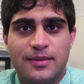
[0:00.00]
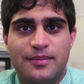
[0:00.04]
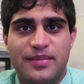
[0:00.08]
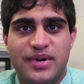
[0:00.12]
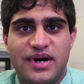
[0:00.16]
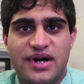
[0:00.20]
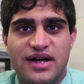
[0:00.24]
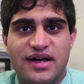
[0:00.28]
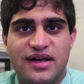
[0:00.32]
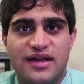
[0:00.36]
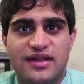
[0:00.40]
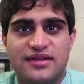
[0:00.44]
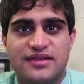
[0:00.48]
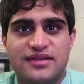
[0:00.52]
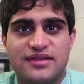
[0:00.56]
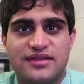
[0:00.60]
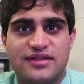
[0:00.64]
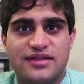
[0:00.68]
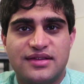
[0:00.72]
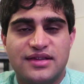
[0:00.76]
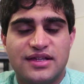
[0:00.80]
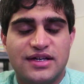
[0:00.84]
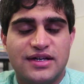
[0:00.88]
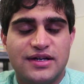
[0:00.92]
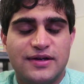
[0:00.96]
but
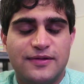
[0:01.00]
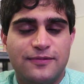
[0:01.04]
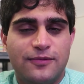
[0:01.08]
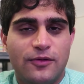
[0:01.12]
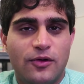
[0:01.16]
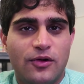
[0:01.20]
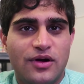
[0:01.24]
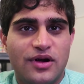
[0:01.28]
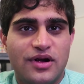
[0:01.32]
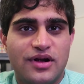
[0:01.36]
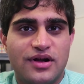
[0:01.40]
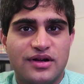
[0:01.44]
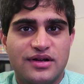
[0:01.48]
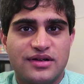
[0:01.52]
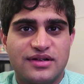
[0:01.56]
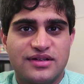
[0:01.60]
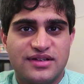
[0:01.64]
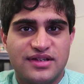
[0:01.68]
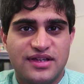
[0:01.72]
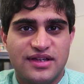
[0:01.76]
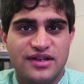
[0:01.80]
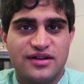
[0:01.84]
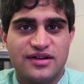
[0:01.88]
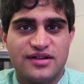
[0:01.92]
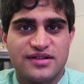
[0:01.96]
the 4
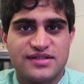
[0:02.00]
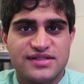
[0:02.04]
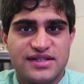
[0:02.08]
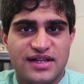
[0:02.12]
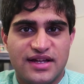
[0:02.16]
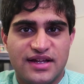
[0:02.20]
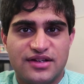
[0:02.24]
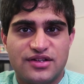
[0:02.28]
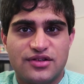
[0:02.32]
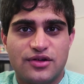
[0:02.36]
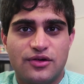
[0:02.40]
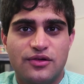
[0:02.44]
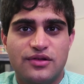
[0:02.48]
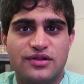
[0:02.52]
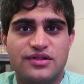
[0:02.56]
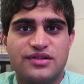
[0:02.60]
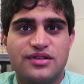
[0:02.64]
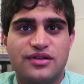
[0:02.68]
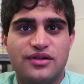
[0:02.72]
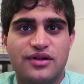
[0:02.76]
tiers that I told